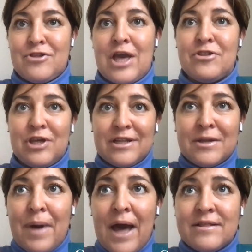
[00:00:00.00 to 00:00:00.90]
changing
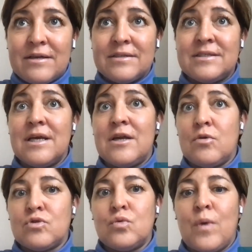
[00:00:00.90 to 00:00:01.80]
the patterns, and
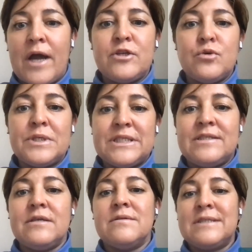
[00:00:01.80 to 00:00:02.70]
also why do we
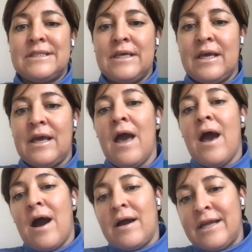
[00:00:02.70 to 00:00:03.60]
still see
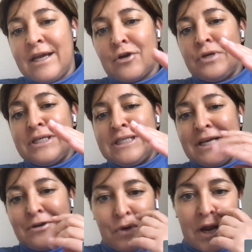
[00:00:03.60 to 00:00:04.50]
an
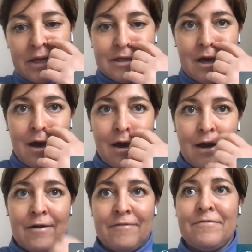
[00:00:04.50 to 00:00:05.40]
increasing rate
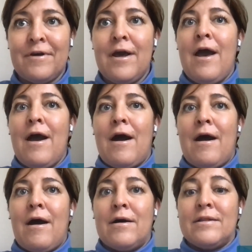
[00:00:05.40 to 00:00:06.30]
of
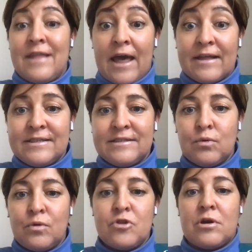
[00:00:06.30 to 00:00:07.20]
deaths
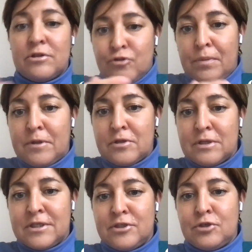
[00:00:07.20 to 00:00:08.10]
which are
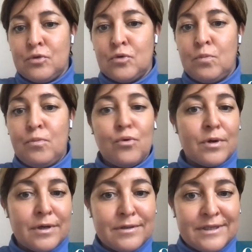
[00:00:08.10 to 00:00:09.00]
attributed to
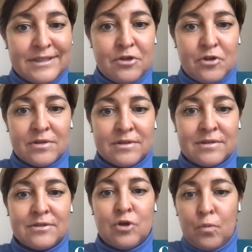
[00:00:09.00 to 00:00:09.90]
poor decisions?
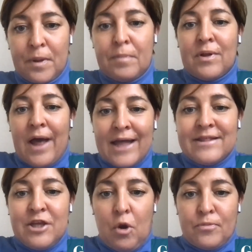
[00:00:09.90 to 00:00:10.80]
So people
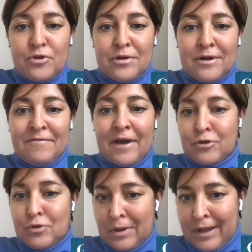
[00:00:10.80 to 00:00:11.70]
had the option of
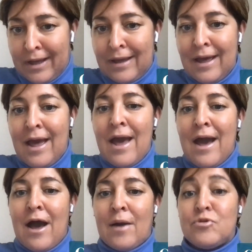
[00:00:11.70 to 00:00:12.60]
actually
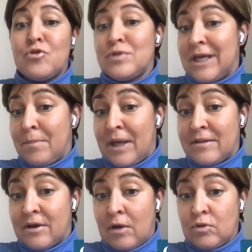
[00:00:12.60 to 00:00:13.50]
choosing a
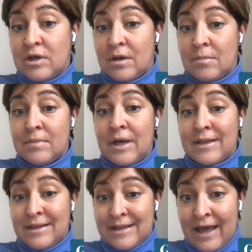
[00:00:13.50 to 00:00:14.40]
better outcome,
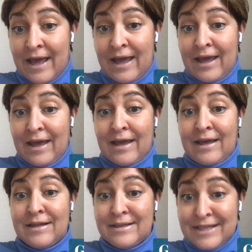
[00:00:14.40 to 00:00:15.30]
and
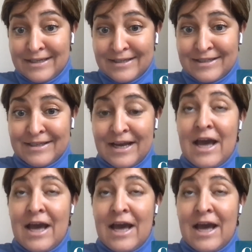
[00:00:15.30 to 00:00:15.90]
they didn't.